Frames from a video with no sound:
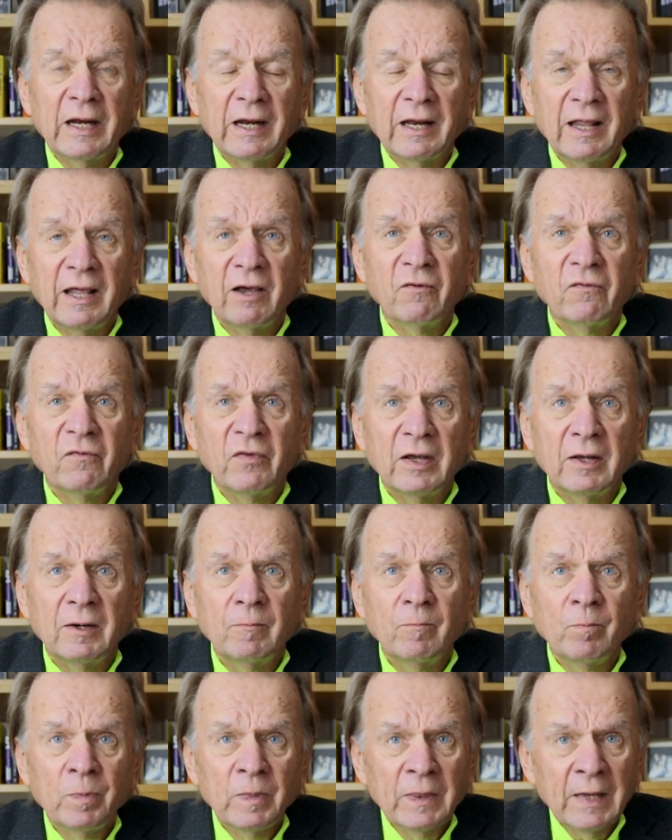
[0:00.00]
live
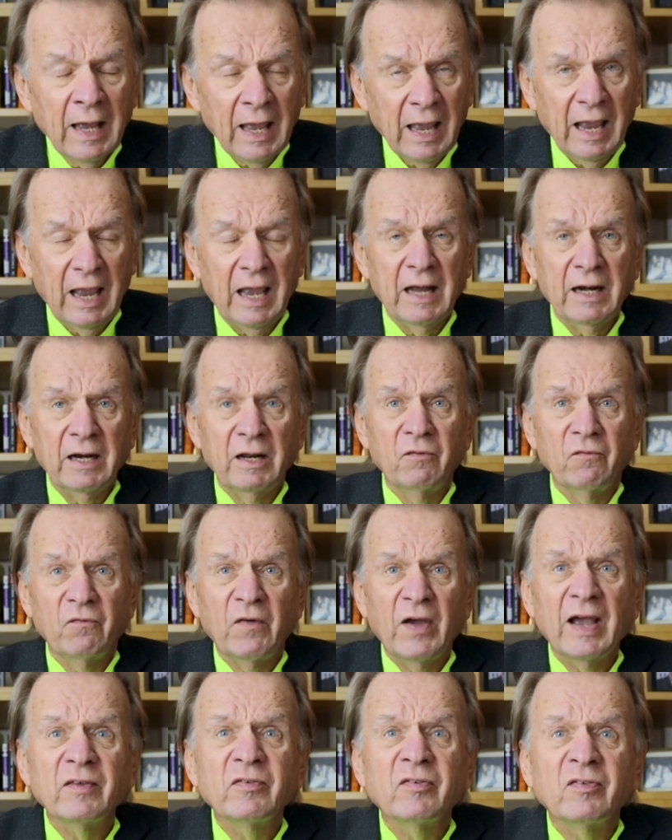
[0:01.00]
in and
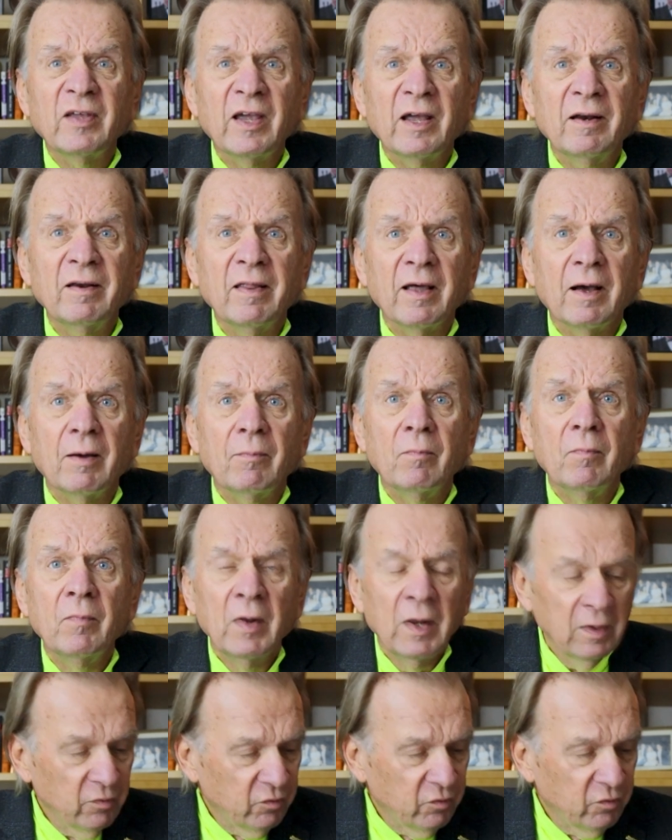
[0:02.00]
invest in them?